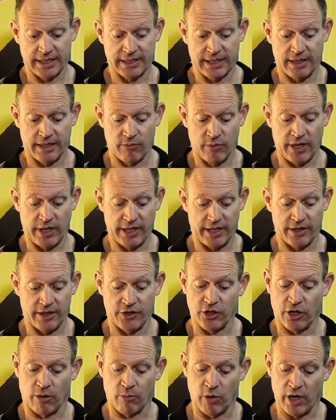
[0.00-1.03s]
I said, really did the
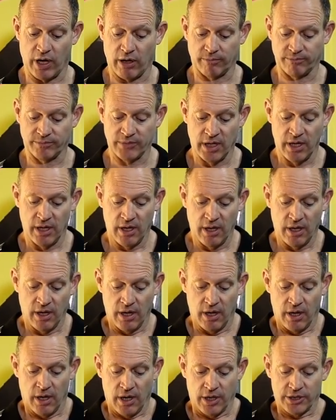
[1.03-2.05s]
job well.
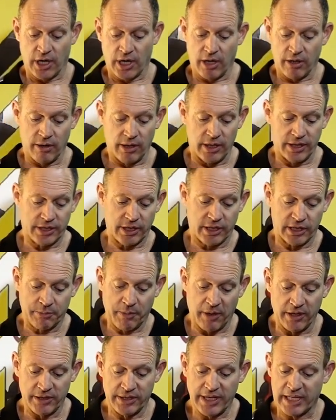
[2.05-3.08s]
So listen, I
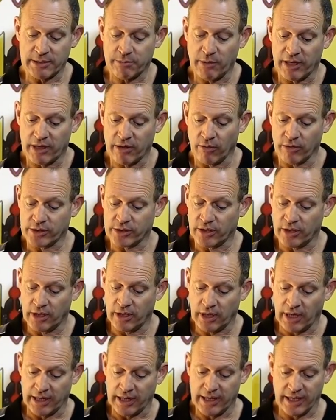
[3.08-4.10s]
suppose that's my thoughts on
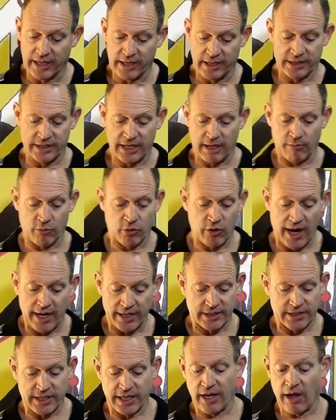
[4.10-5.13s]
it. I think it's great to
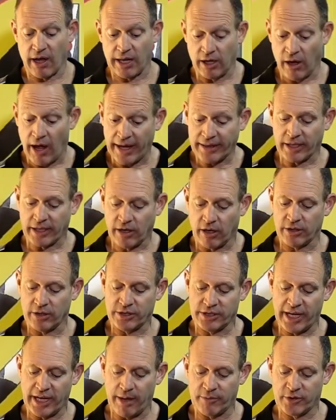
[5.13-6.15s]
see. I like the
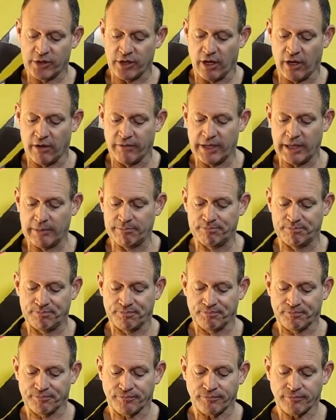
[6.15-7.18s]
concept
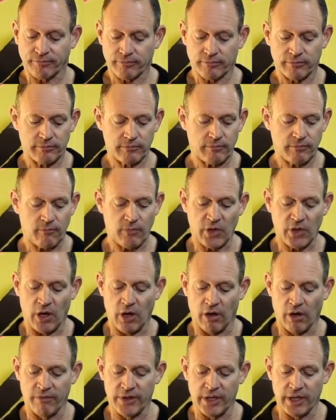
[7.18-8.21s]

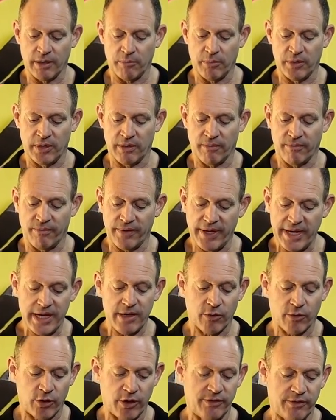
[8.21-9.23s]
of the V
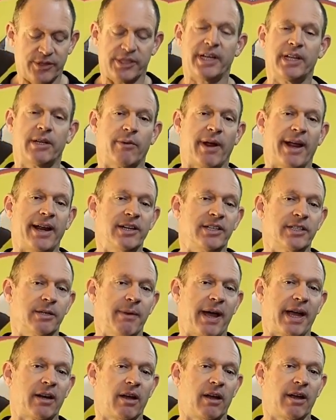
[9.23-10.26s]
grooves either end to
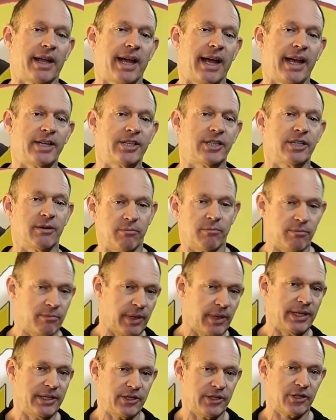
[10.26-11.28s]
make location.
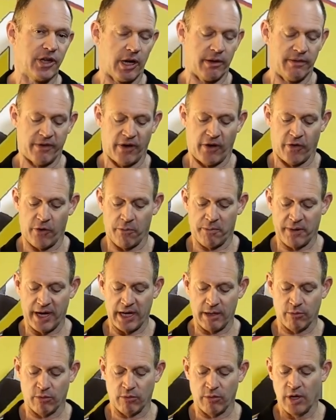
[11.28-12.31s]
Means it's going to be very
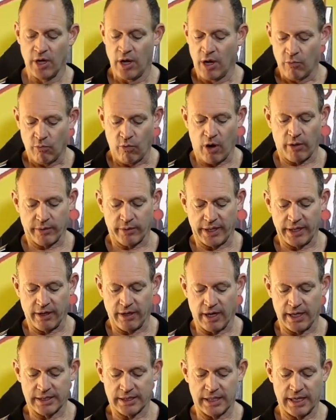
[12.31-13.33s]
repeatable, work really
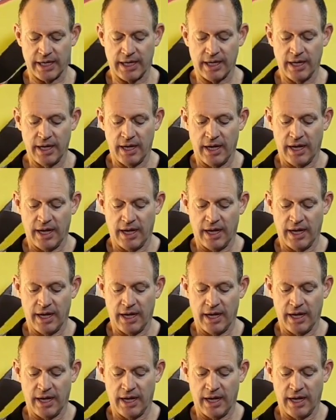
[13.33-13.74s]
nicely.